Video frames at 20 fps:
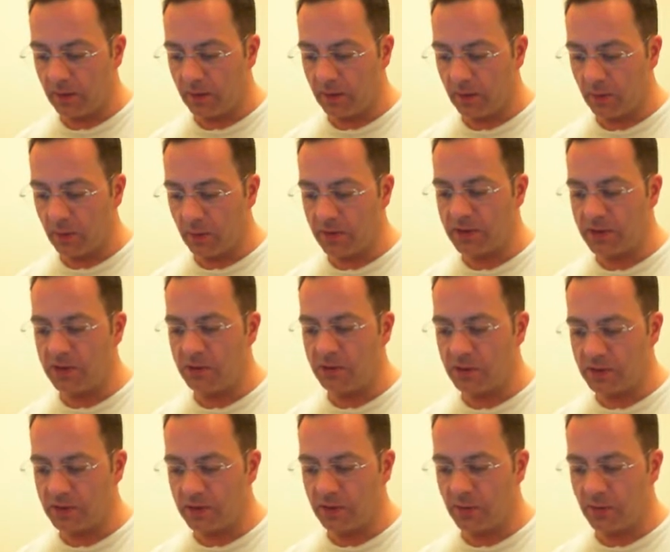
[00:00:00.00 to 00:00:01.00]
well, it's
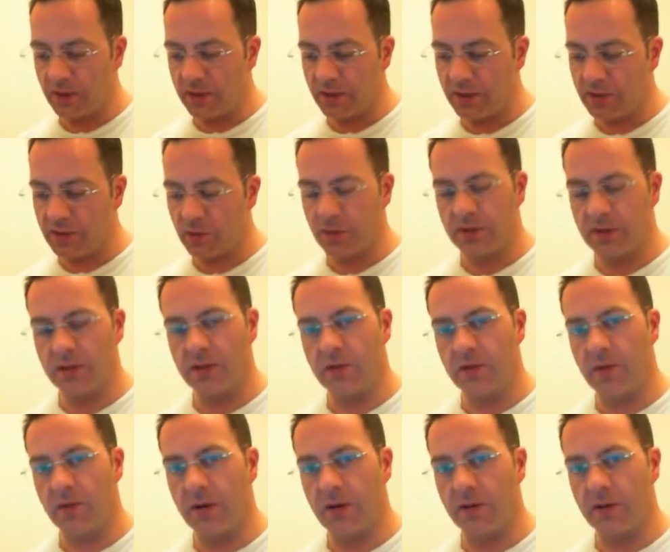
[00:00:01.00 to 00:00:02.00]
interesting the way they twist this
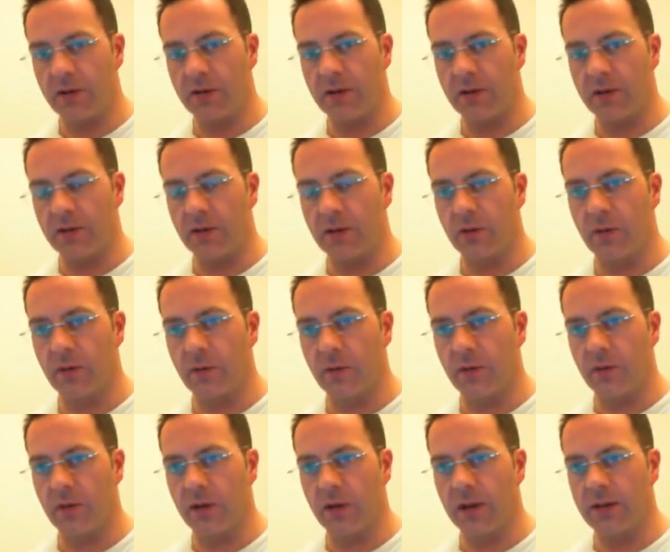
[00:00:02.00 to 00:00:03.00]
around, isn't it? So
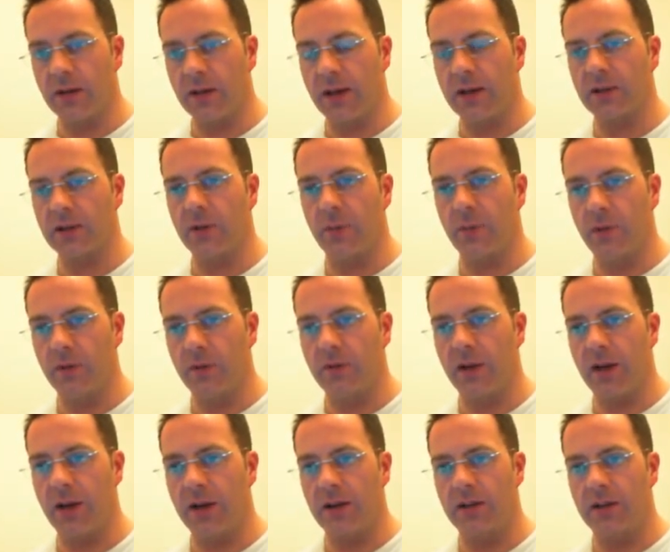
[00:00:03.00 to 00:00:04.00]
in the last couple of
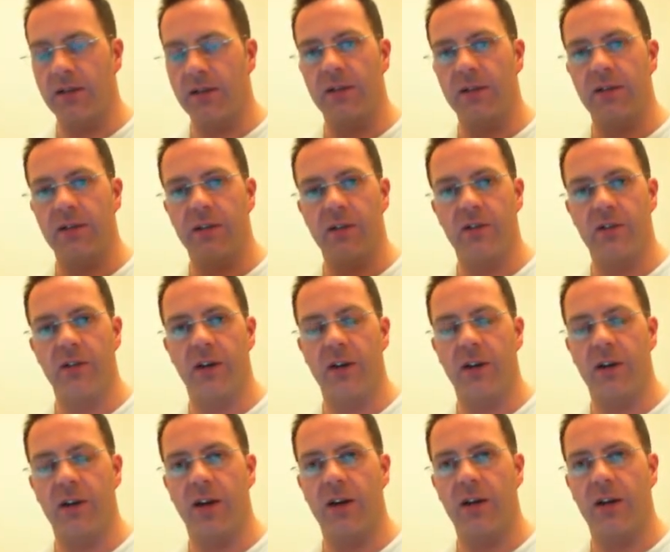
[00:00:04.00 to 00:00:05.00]
days the
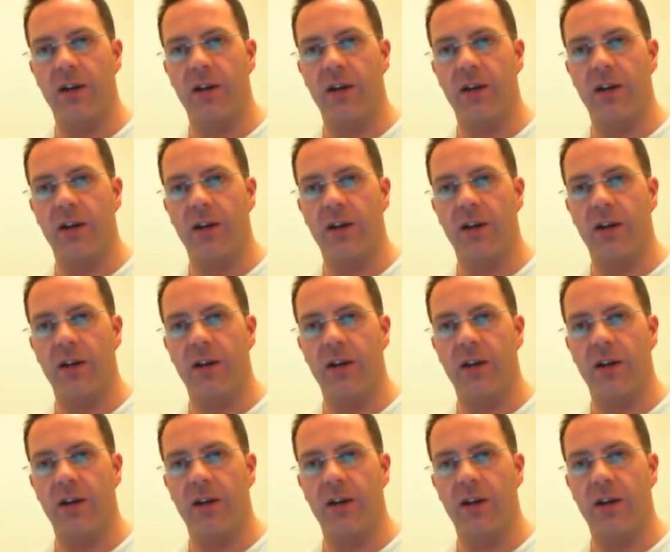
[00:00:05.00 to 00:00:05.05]
CIA